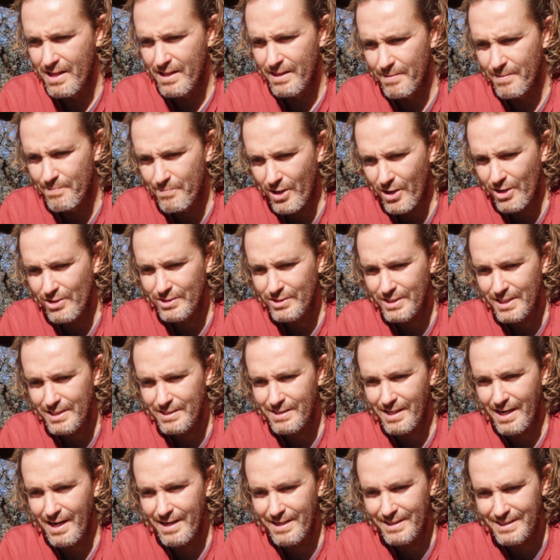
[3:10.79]
the process
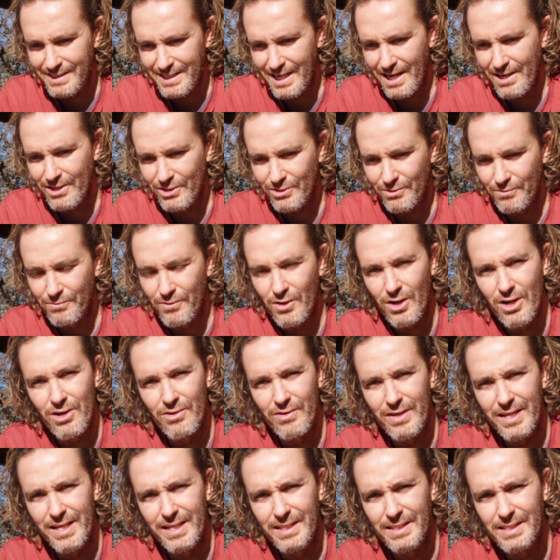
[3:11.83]
that I decided to follow
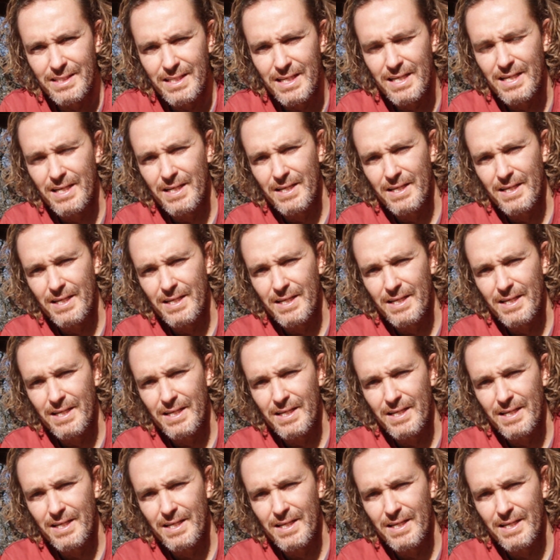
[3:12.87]
is,